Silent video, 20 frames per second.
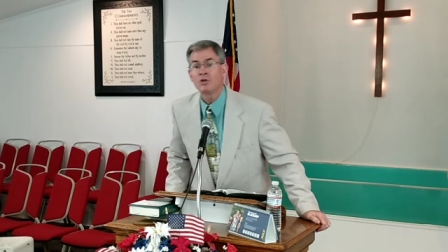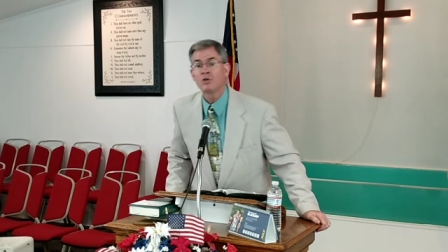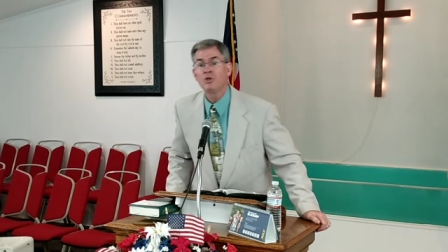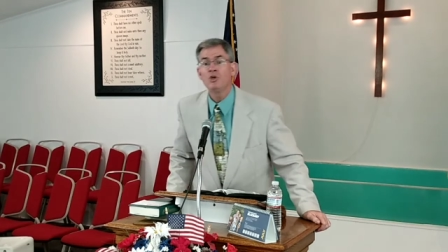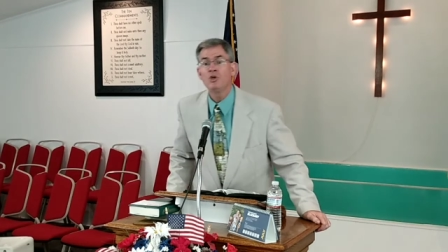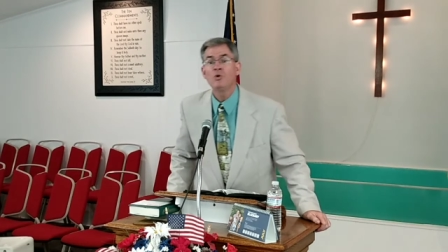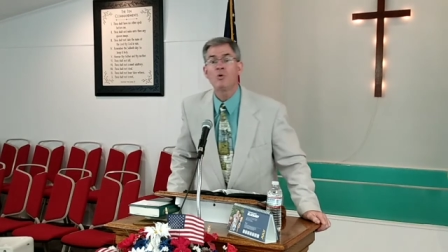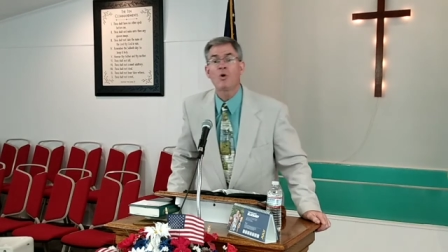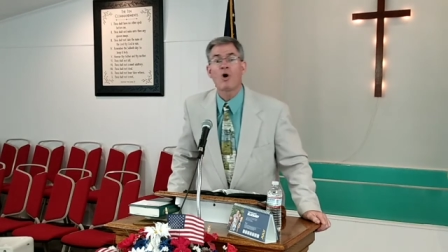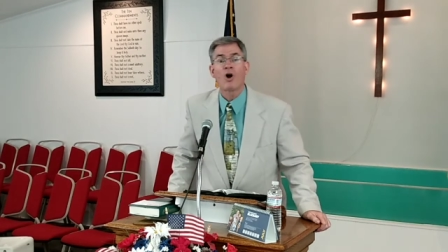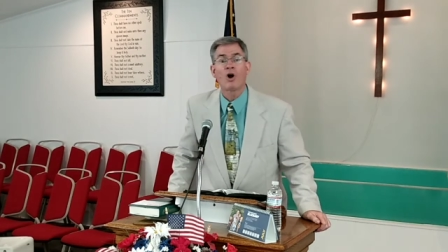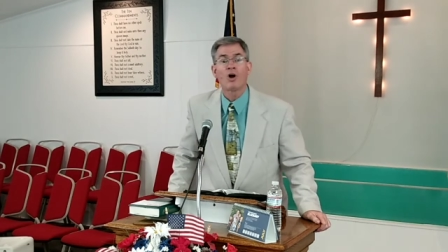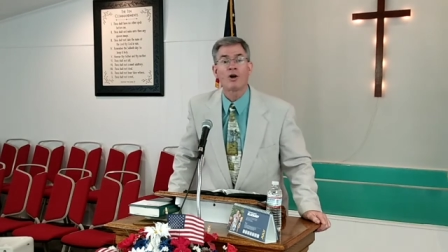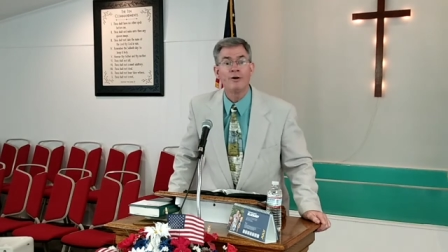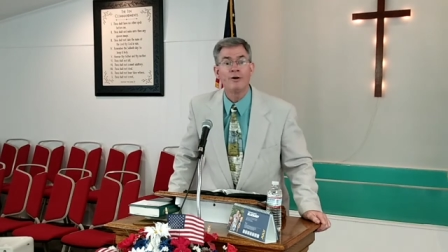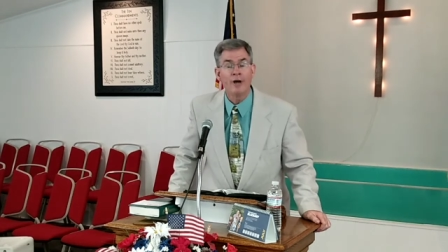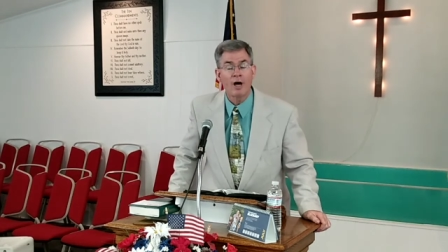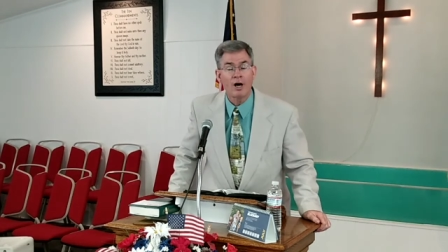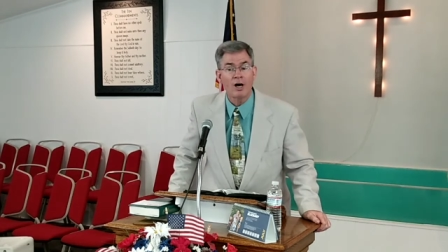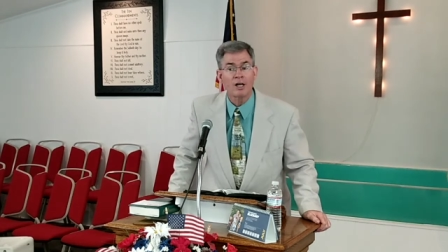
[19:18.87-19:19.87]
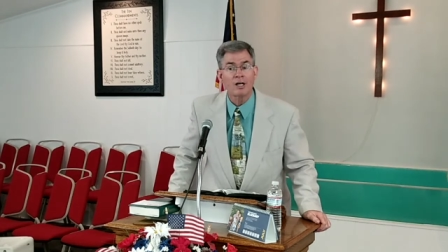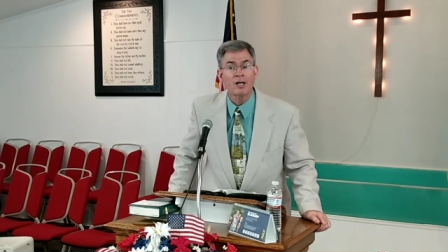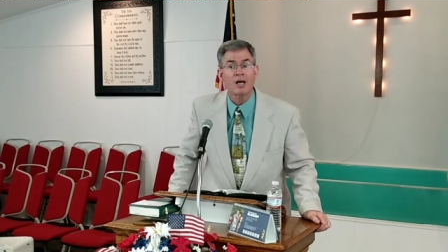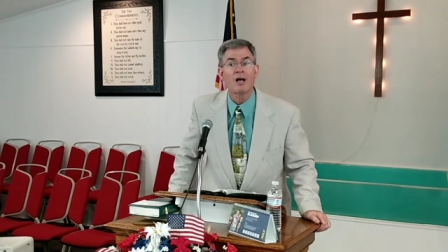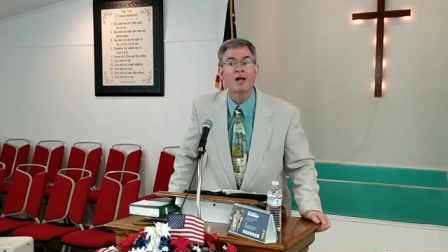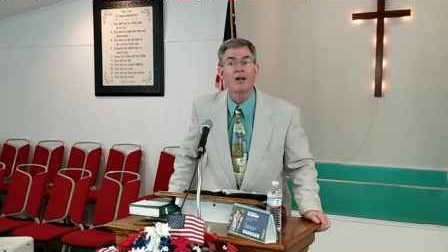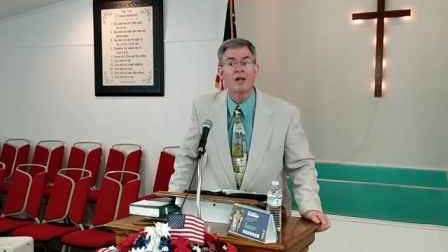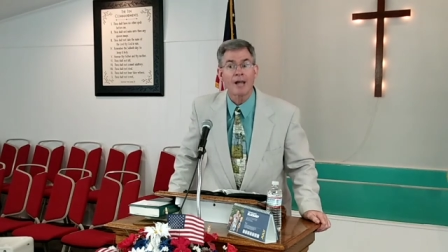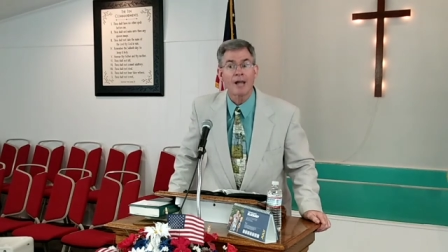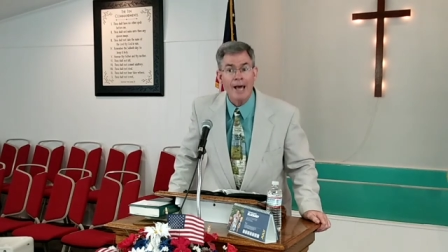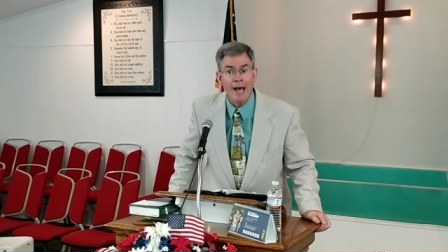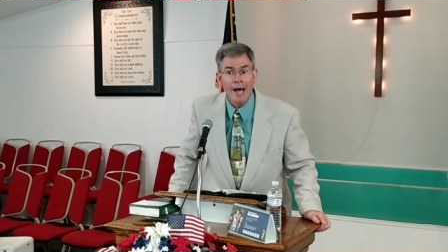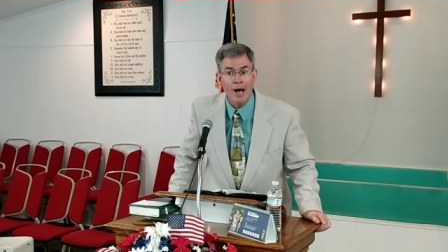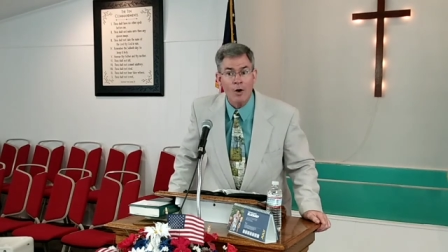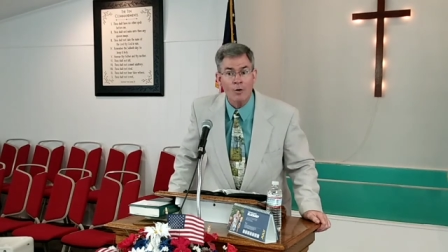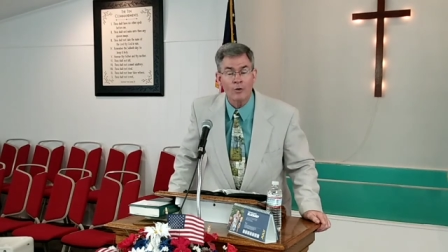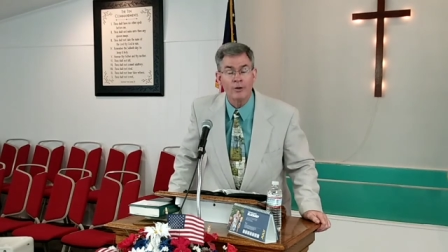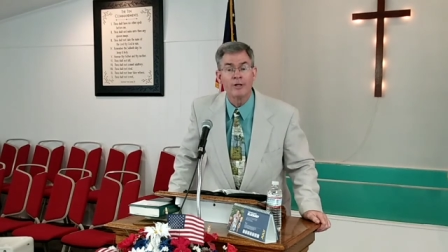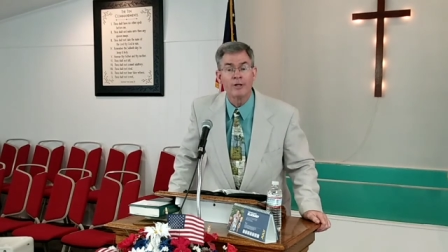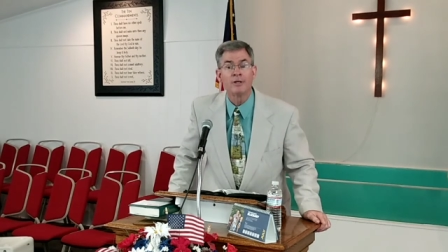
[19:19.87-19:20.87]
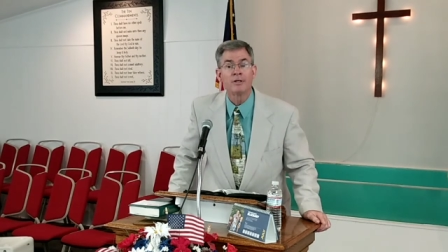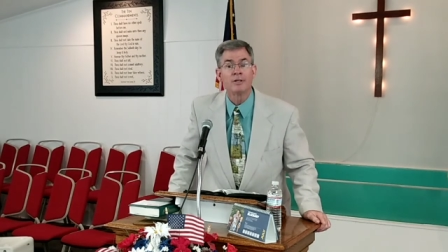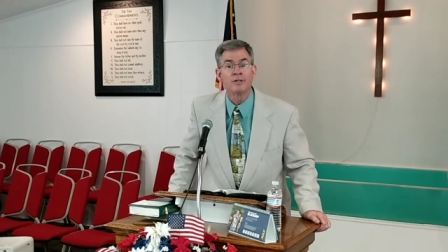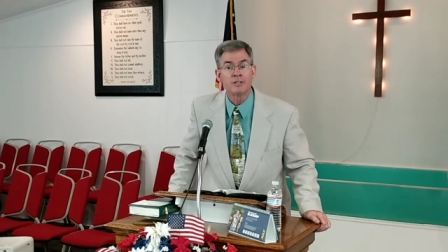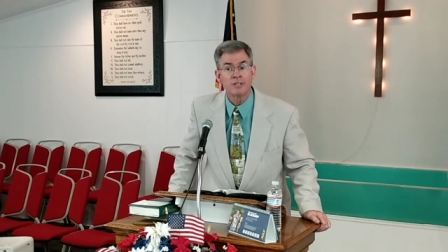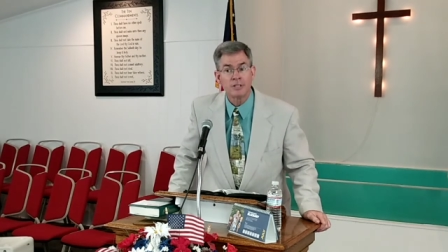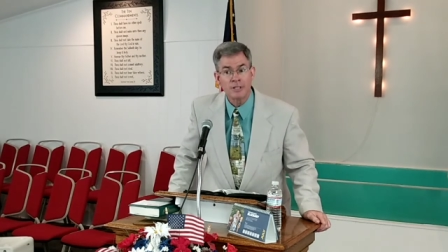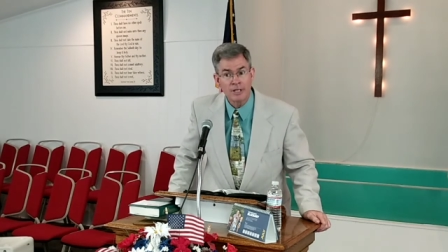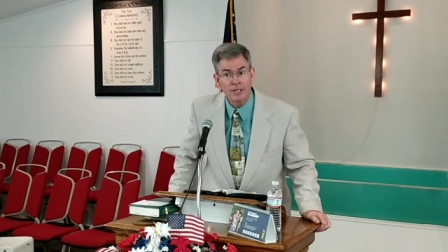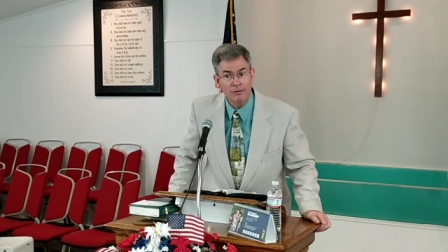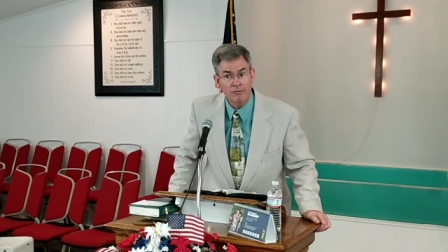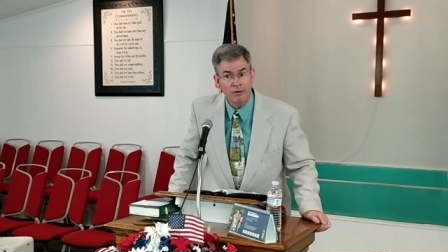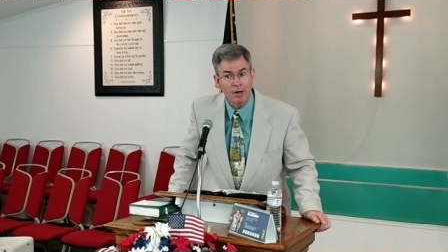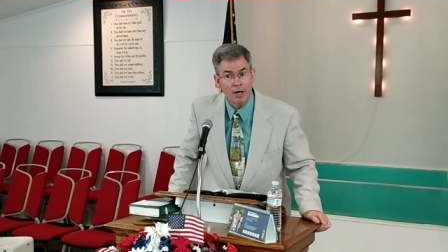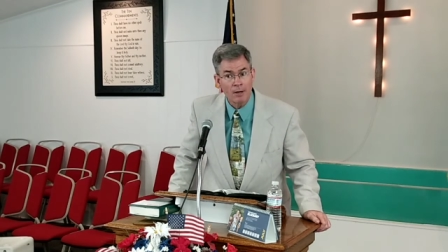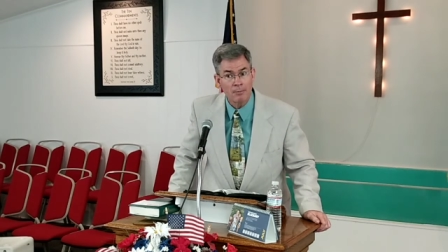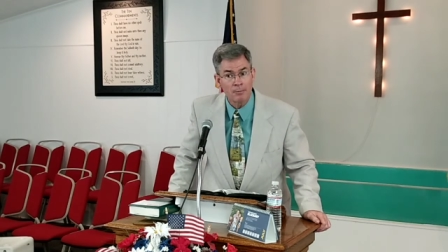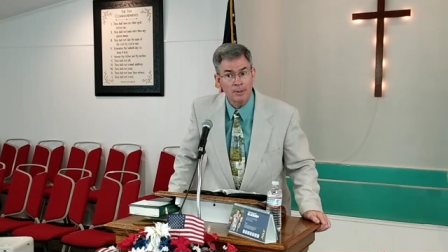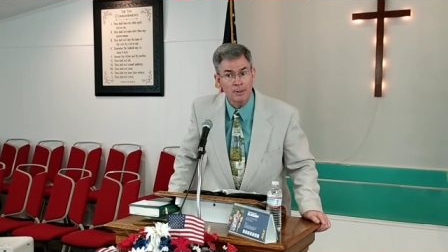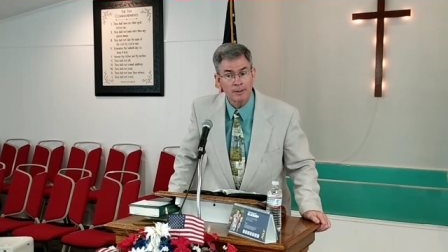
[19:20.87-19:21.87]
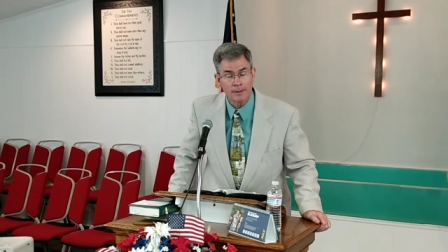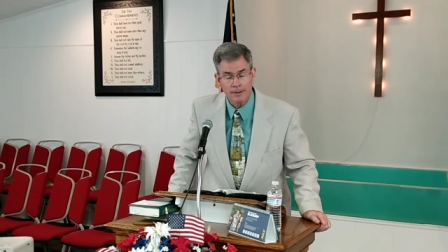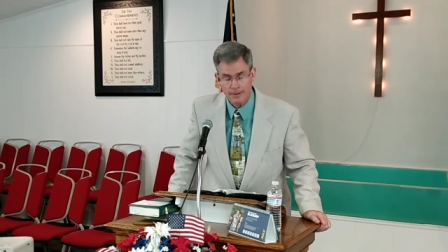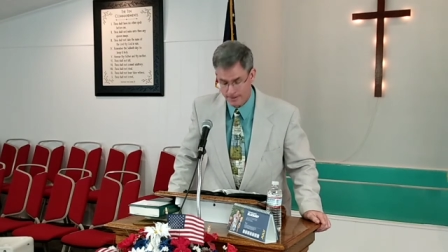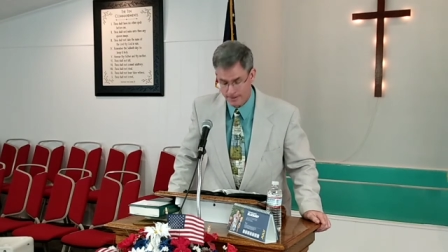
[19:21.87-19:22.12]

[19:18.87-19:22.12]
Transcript: you are not allowed to give up.